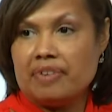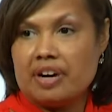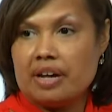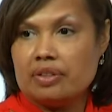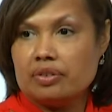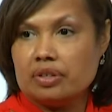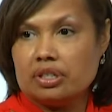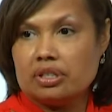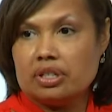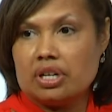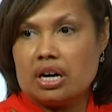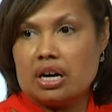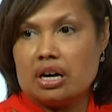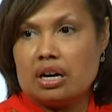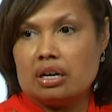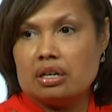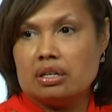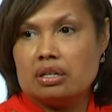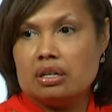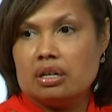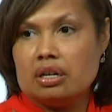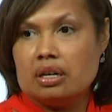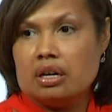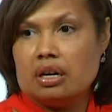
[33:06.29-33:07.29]

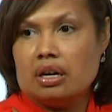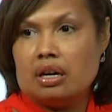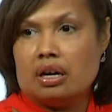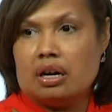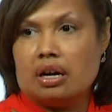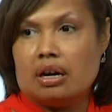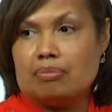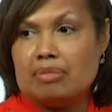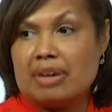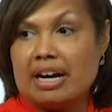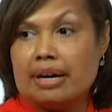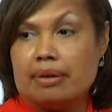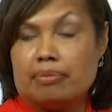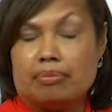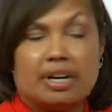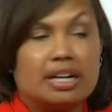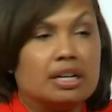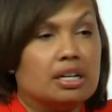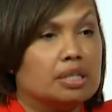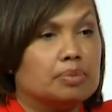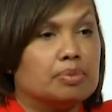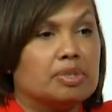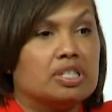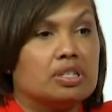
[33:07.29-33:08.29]
father-in-law, my
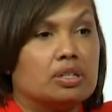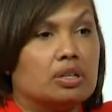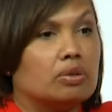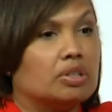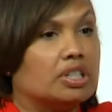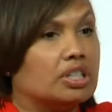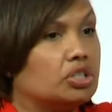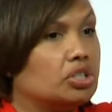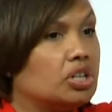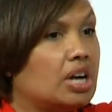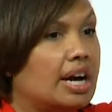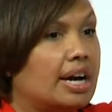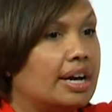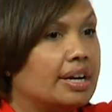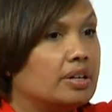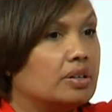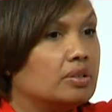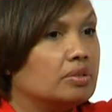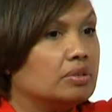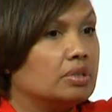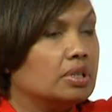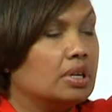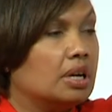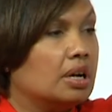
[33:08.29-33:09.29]
husband's an only
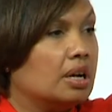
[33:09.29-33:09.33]
child.